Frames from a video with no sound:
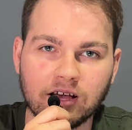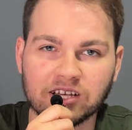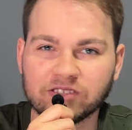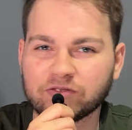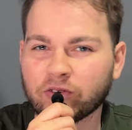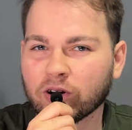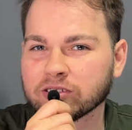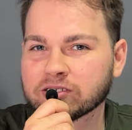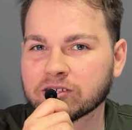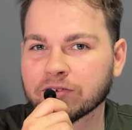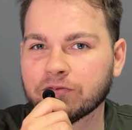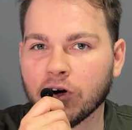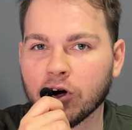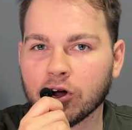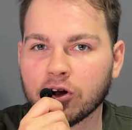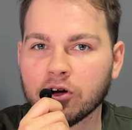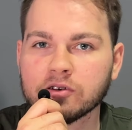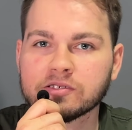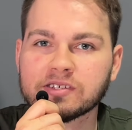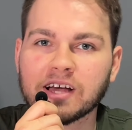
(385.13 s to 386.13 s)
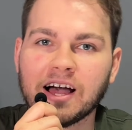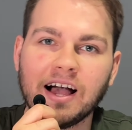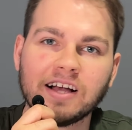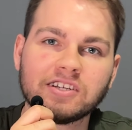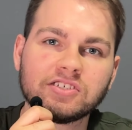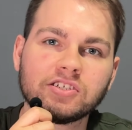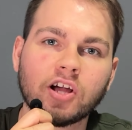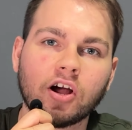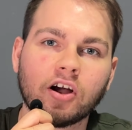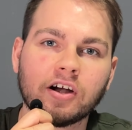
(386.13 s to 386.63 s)
As far as the photos, I
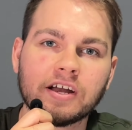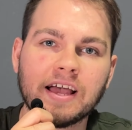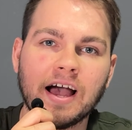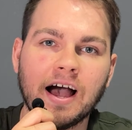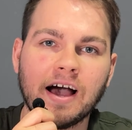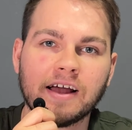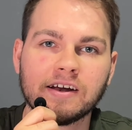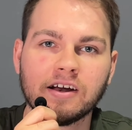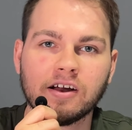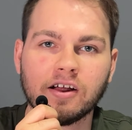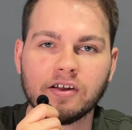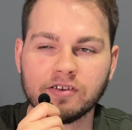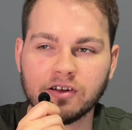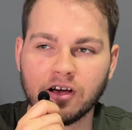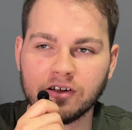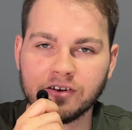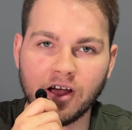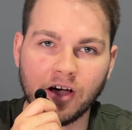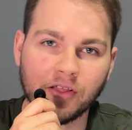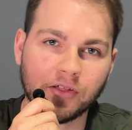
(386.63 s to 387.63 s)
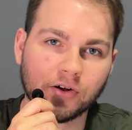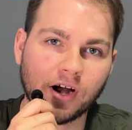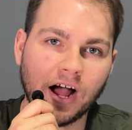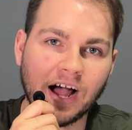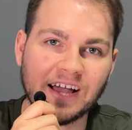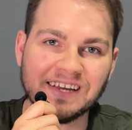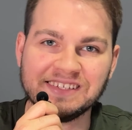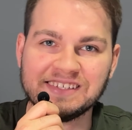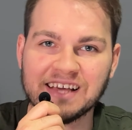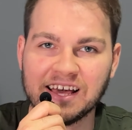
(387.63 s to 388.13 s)
actually already had another
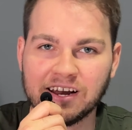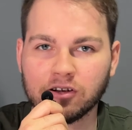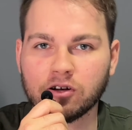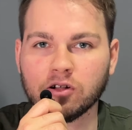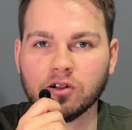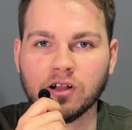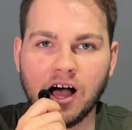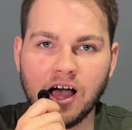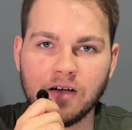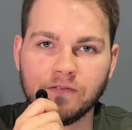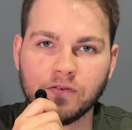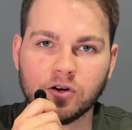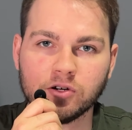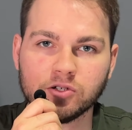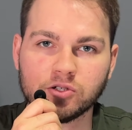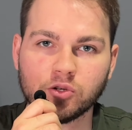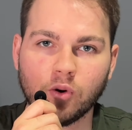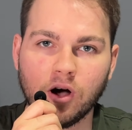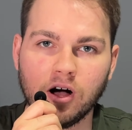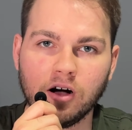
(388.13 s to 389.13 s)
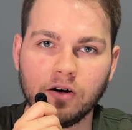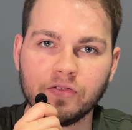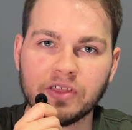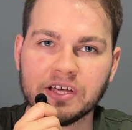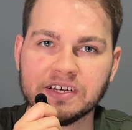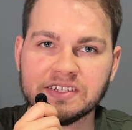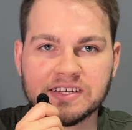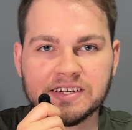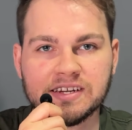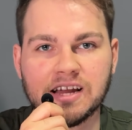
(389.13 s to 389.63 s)
identical iPhone 12
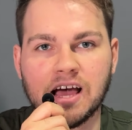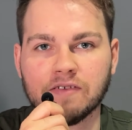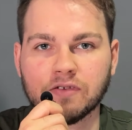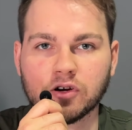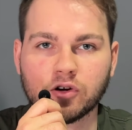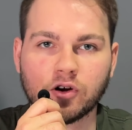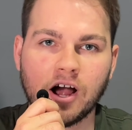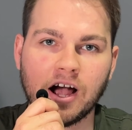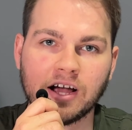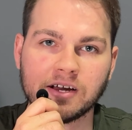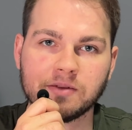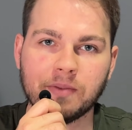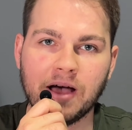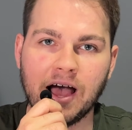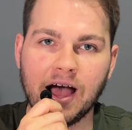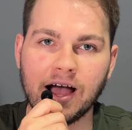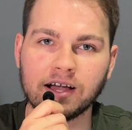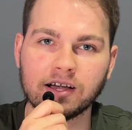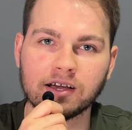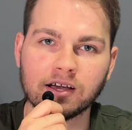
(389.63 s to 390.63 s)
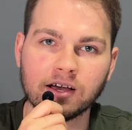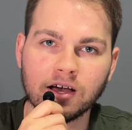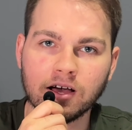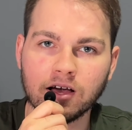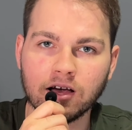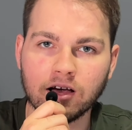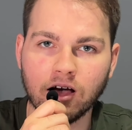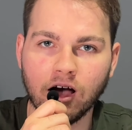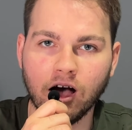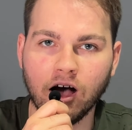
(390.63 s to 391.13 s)
that didn't have a cracked back.
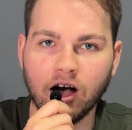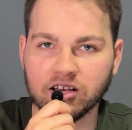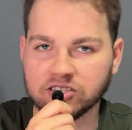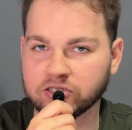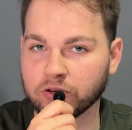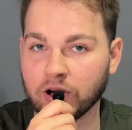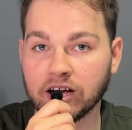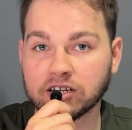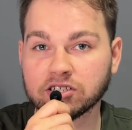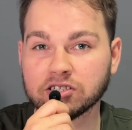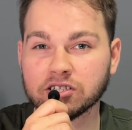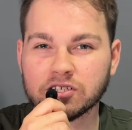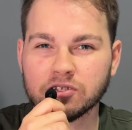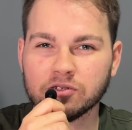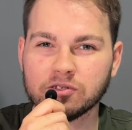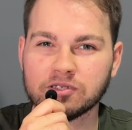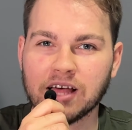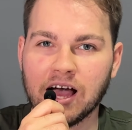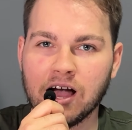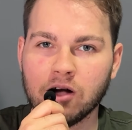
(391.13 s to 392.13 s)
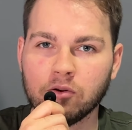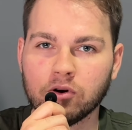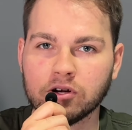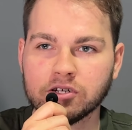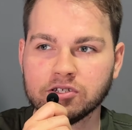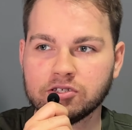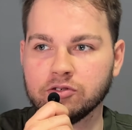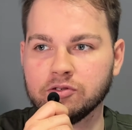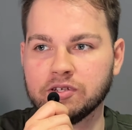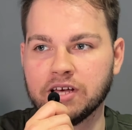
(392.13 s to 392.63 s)
So I actually used that
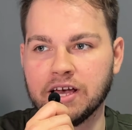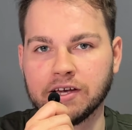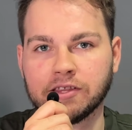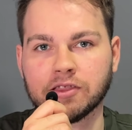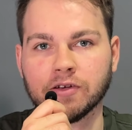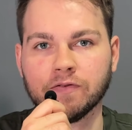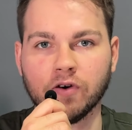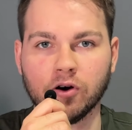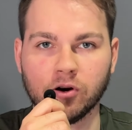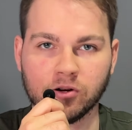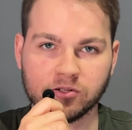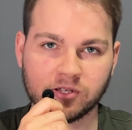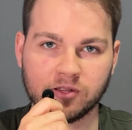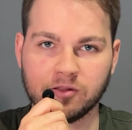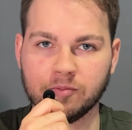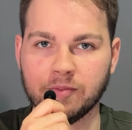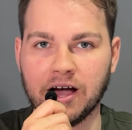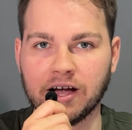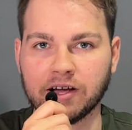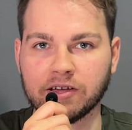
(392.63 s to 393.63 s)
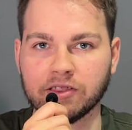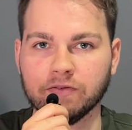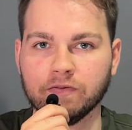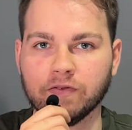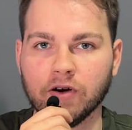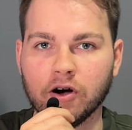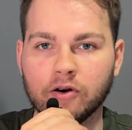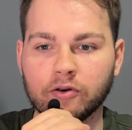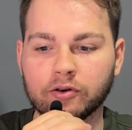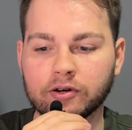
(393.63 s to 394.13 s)
one to take the photos of the back of the
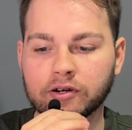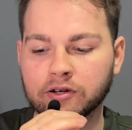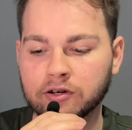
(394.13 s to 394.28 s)
phone.